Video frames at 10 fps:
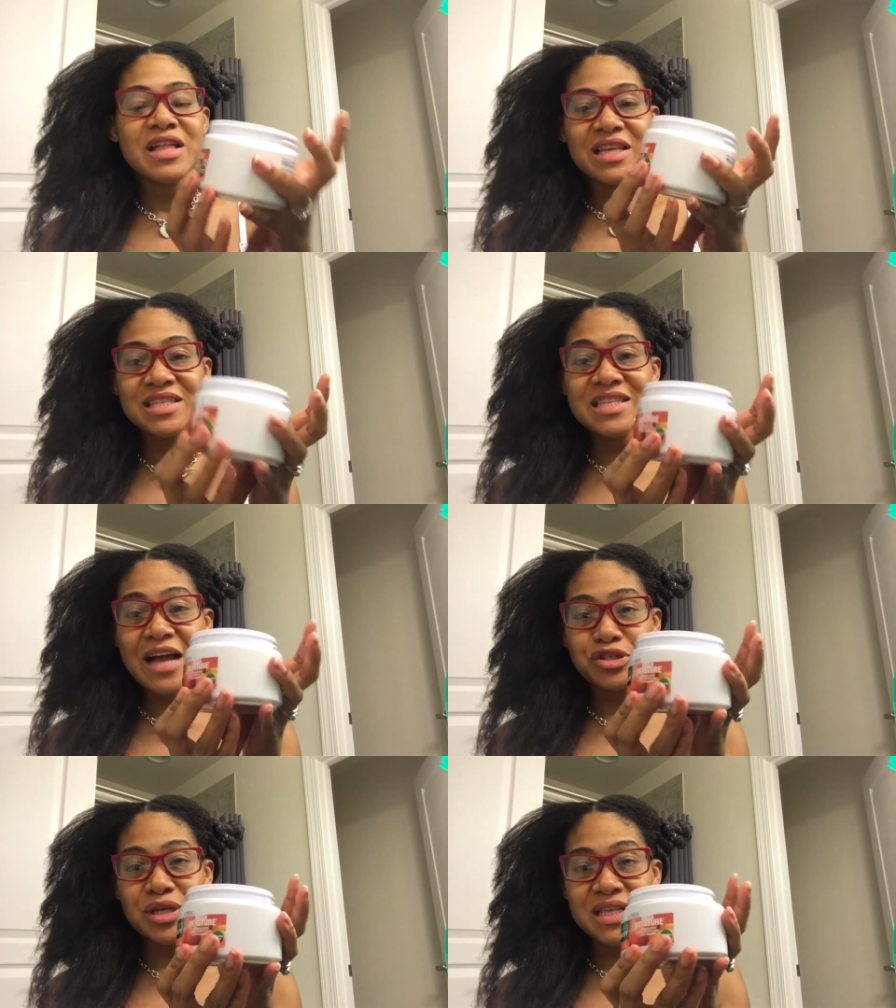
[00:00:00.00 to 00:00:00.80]
This is
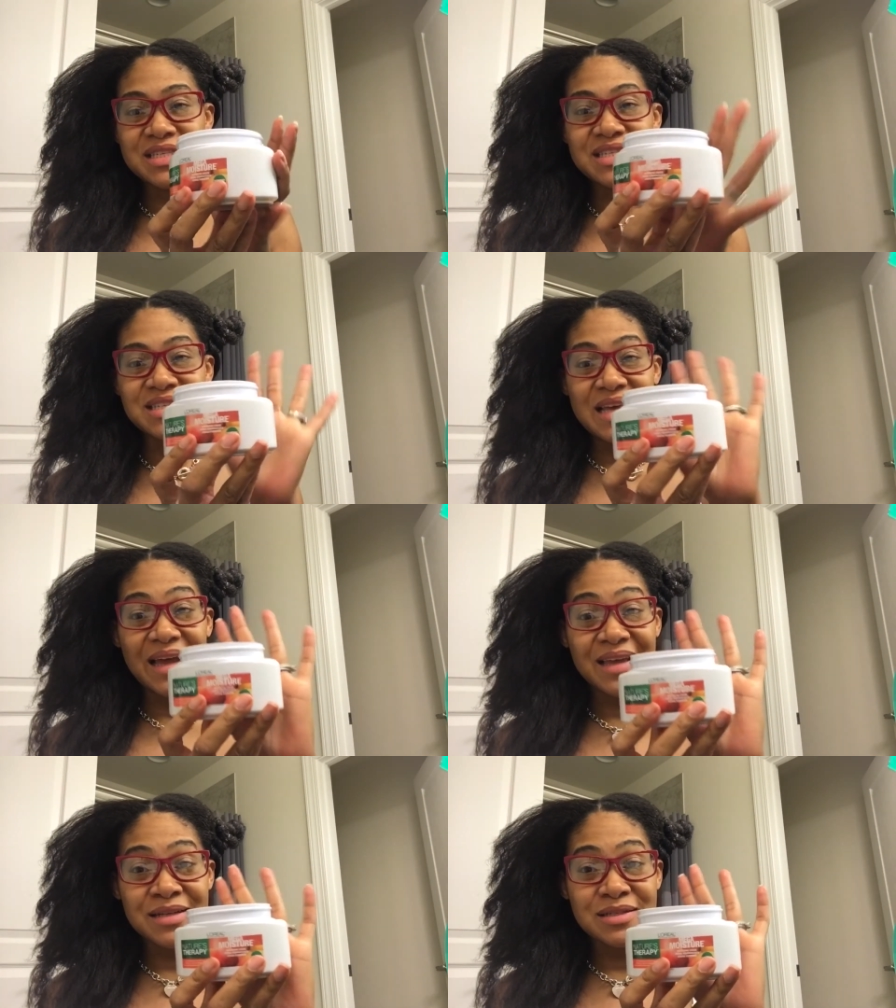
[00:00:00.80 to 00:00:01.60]
actually the
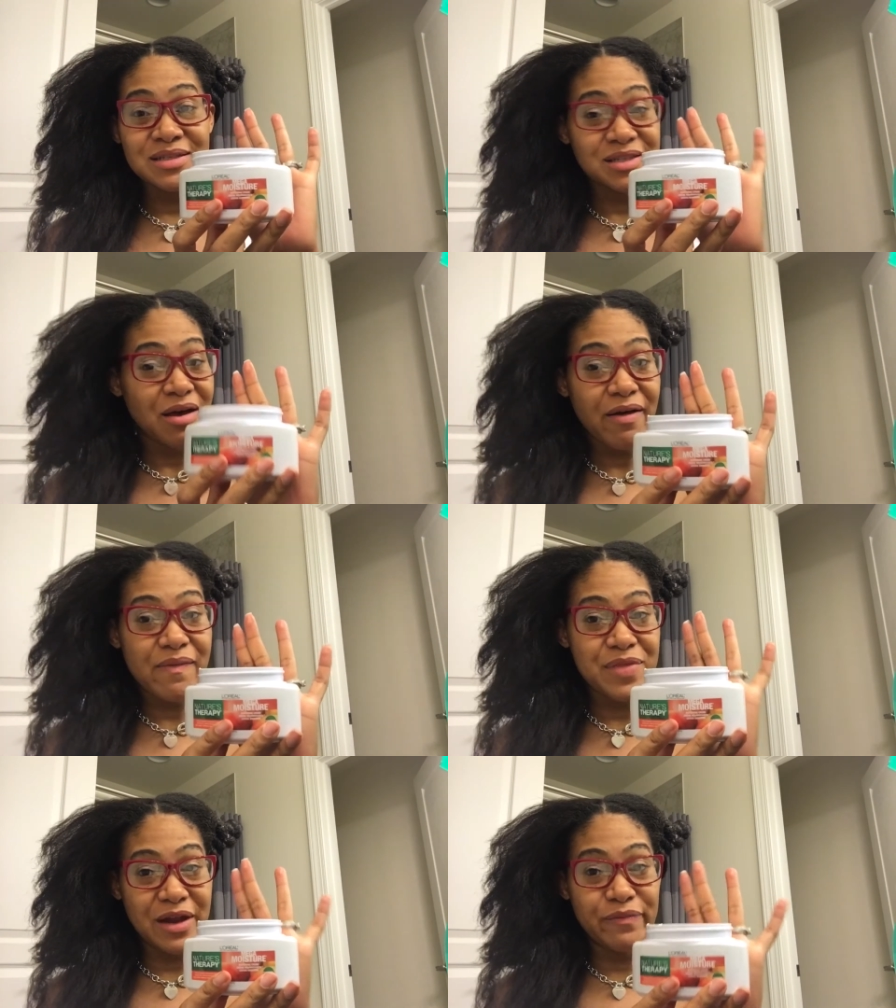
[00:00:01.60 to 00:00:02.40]
second
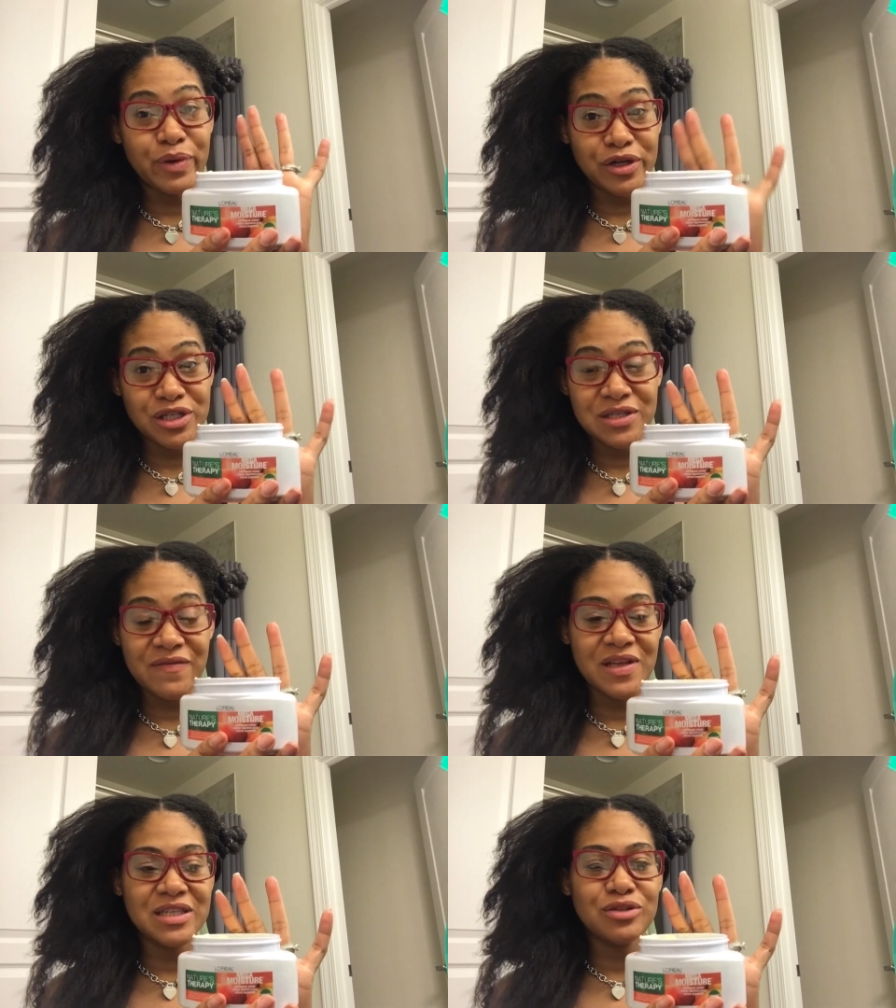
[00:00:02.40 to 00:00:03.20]
tub that I've purchased of this.